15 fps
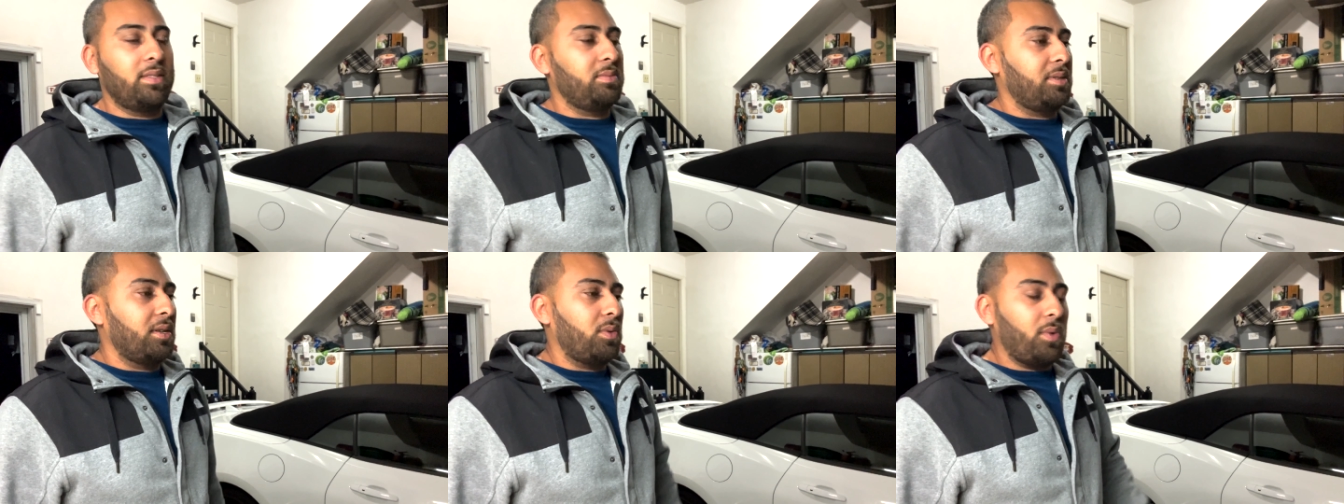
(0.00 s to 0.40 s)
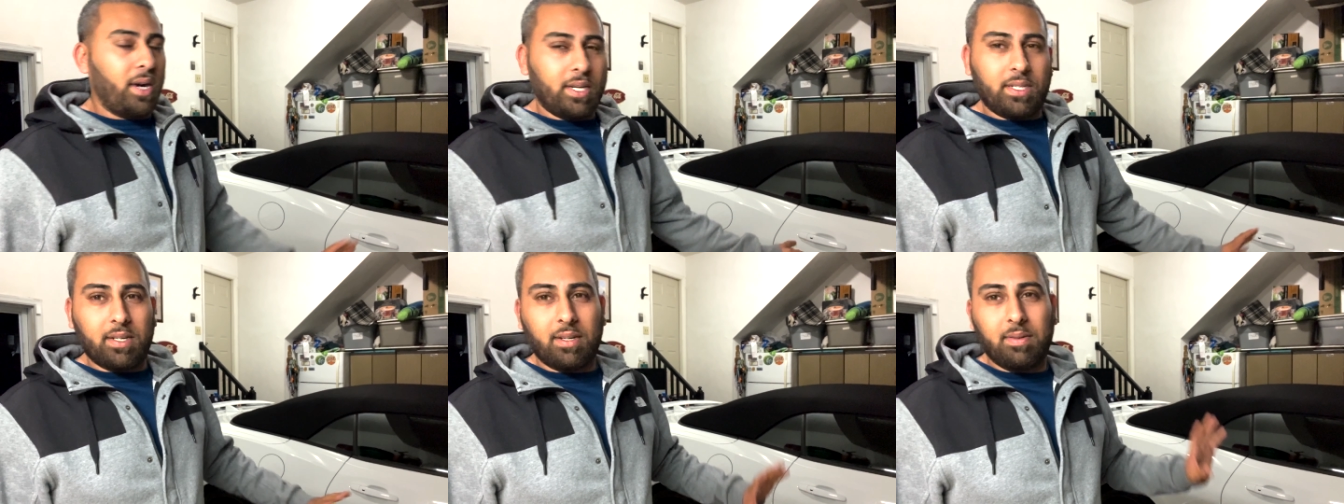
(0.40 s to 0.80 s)
I'm gonna
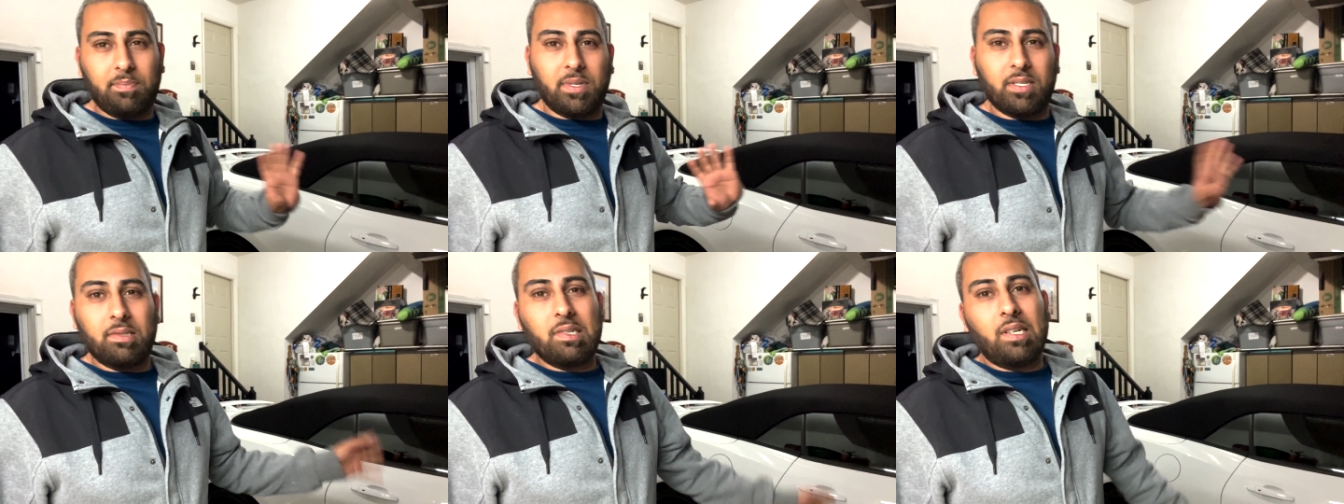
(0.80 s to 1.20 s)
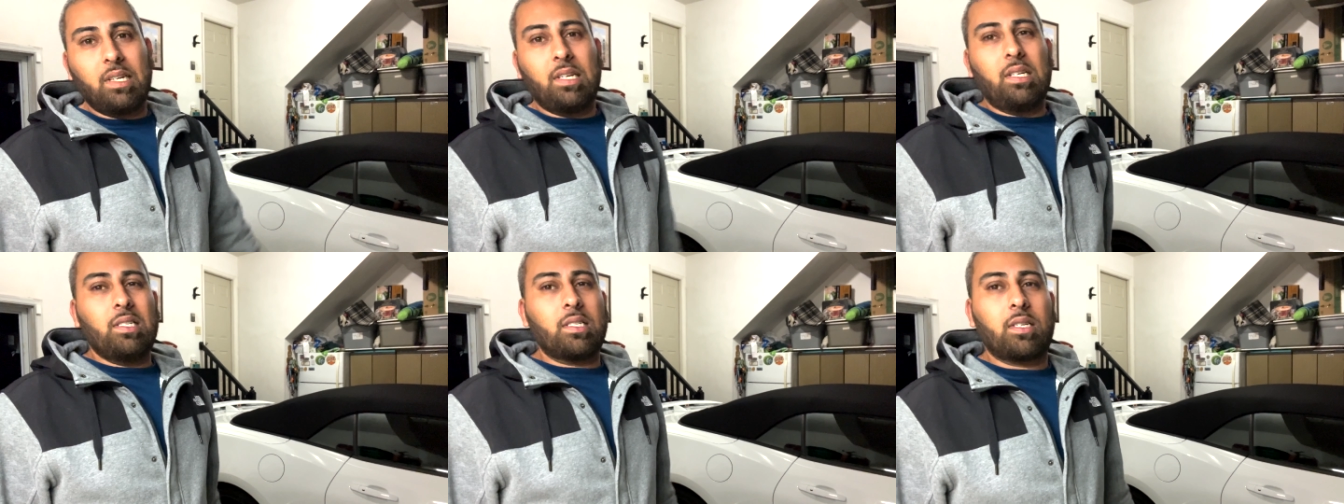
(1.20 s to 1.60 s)
wash it up and
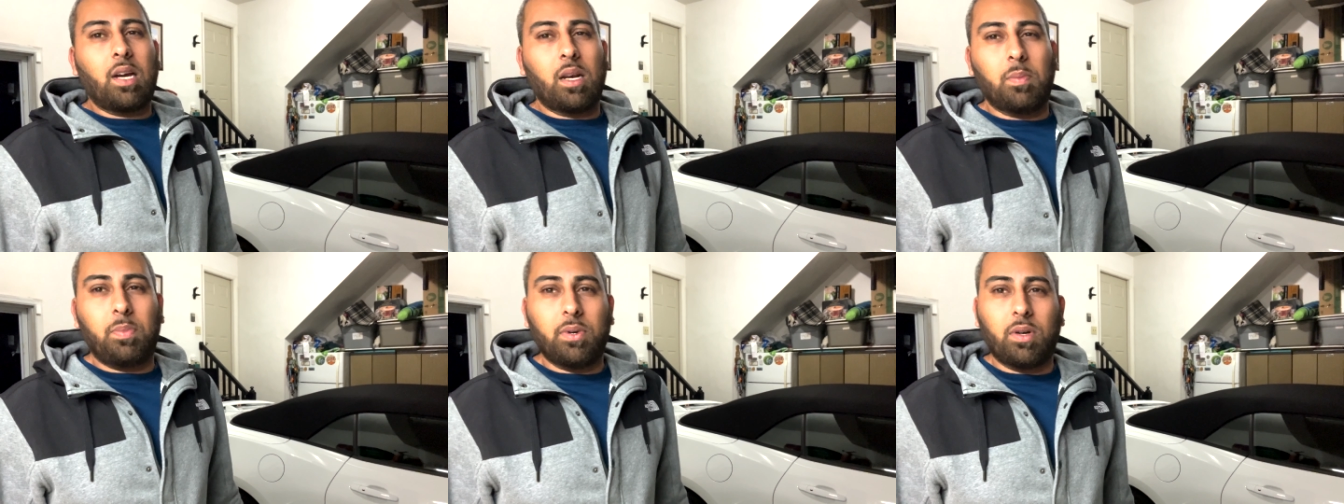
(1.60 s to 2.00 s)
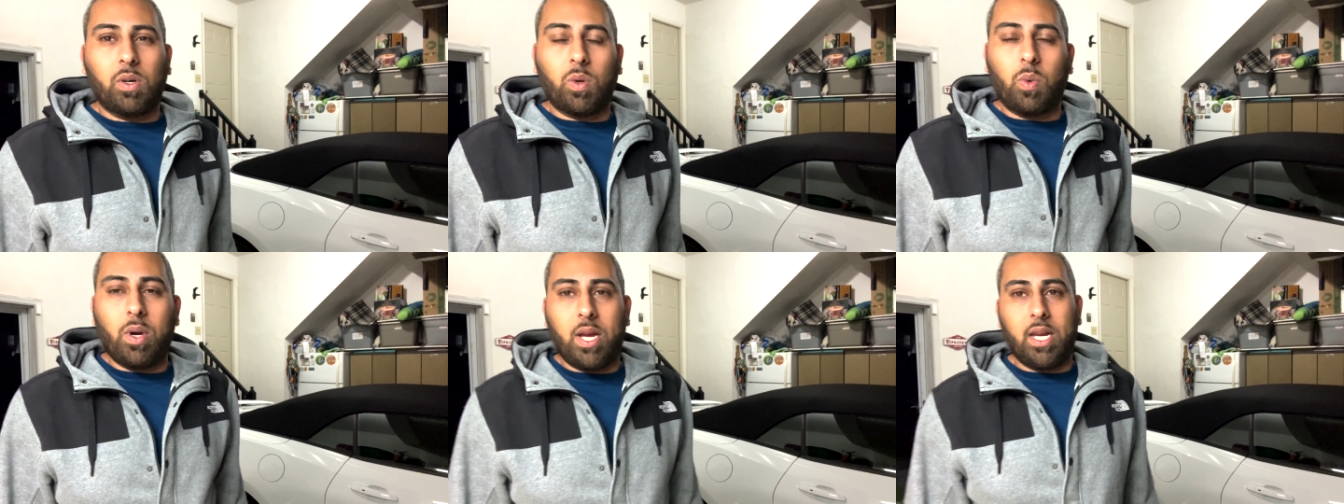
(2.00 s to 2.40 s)
just kind of put her
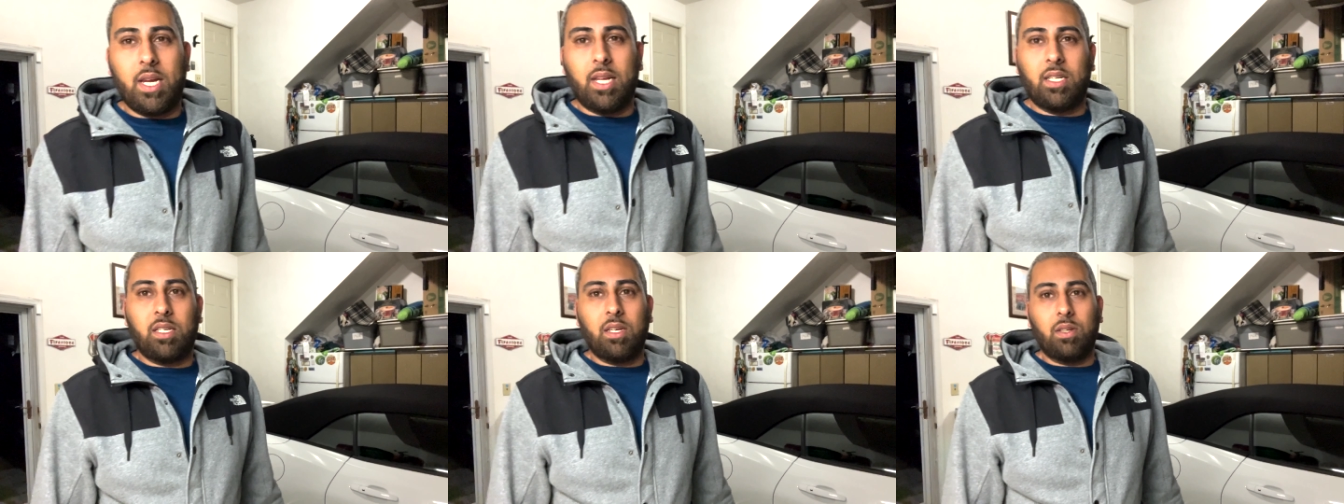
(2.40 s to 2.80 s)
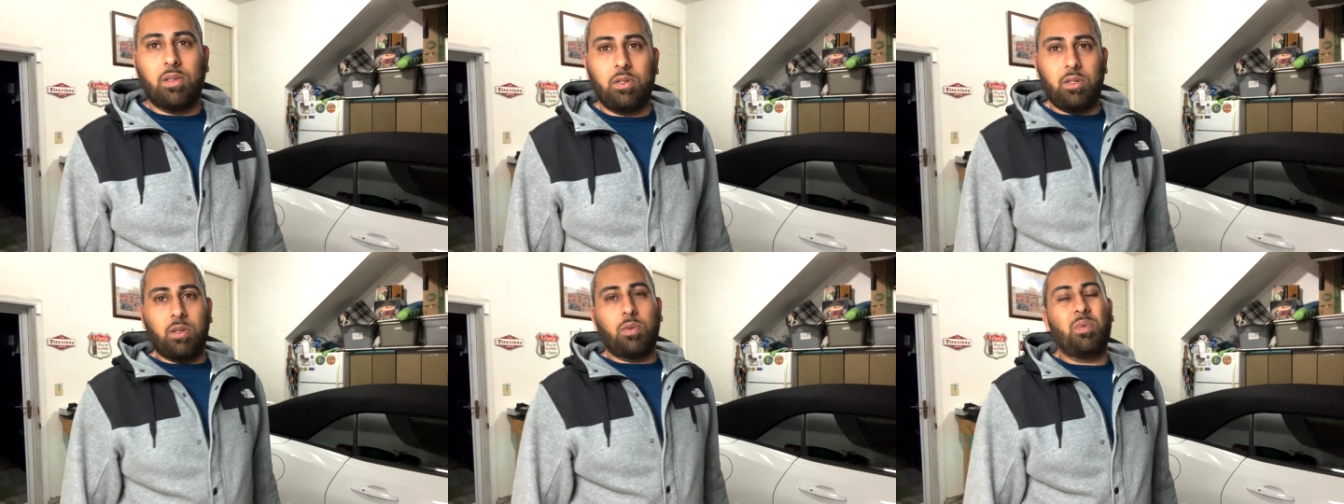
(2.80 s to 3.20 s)
away
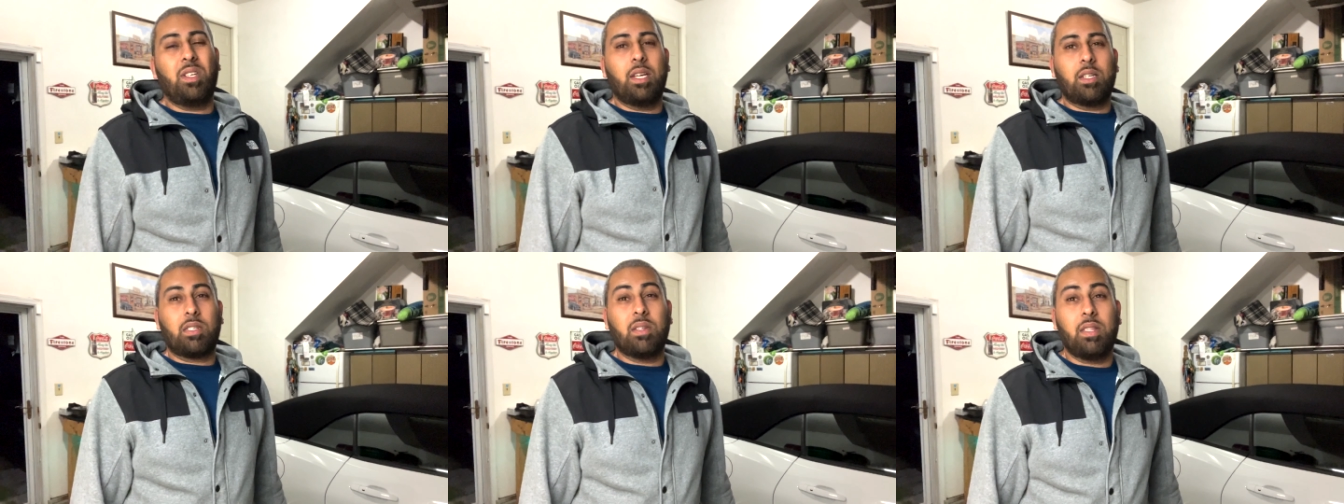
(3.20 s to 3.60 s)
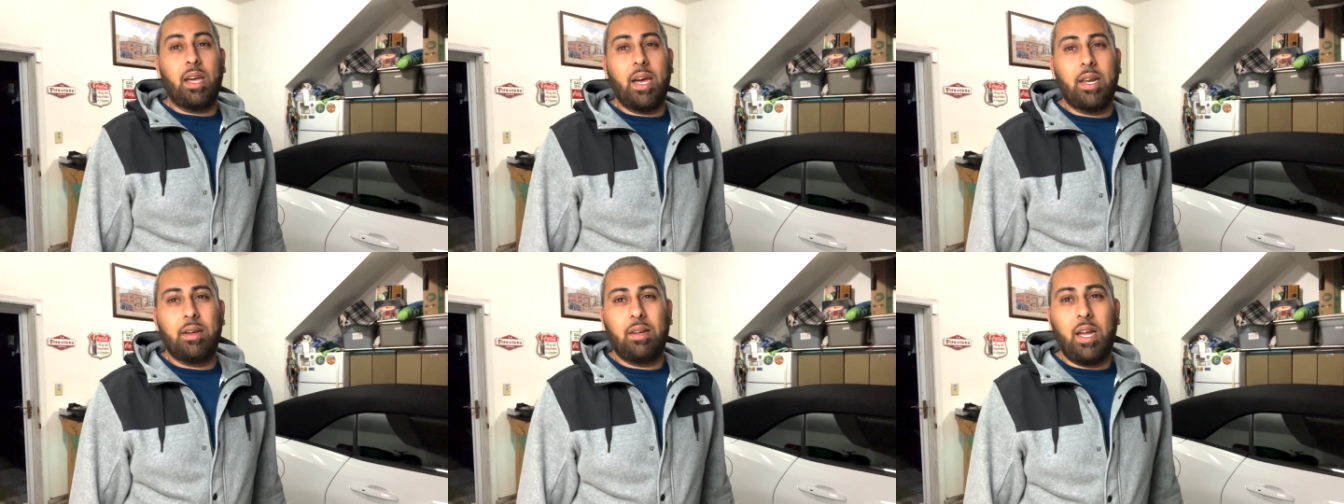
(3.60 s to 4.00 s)
until, you know, we get to
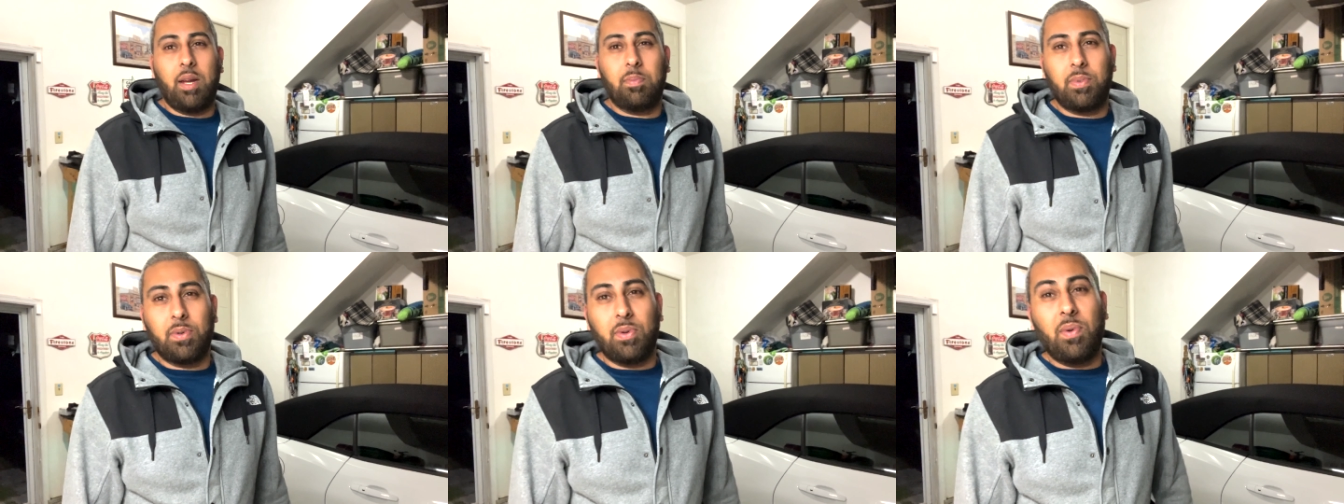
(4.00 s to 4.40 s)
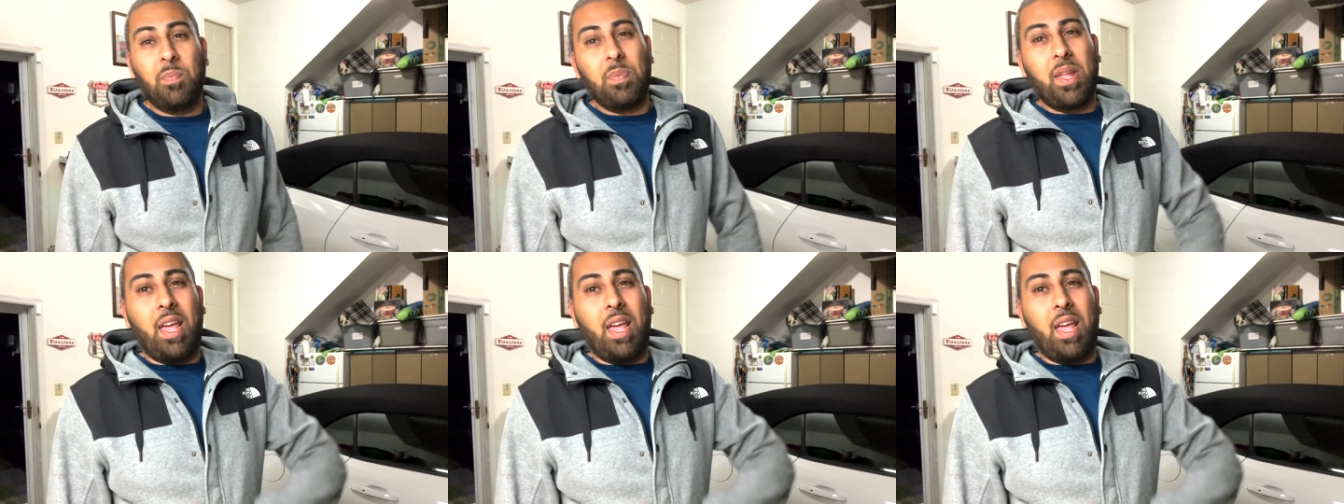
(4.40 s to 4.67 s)
that April